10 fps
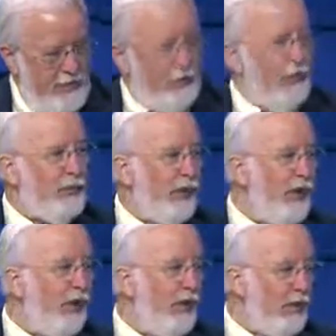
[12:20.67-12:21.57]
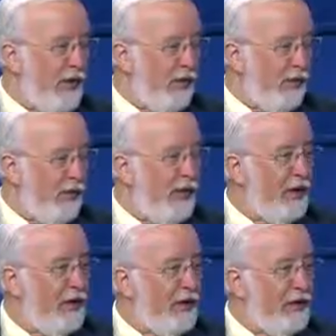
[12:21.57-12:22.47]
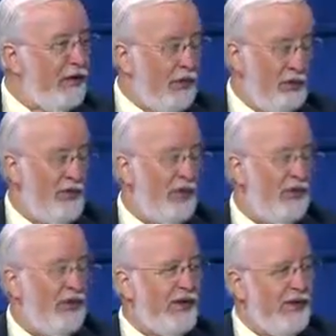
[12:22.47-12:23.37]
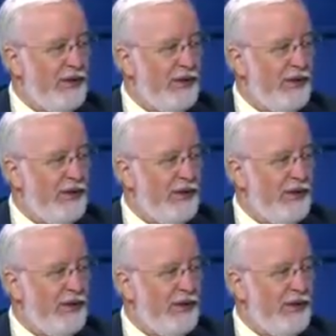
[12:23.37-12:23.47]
Russ Briault, thanks for being with us on Prophecy in the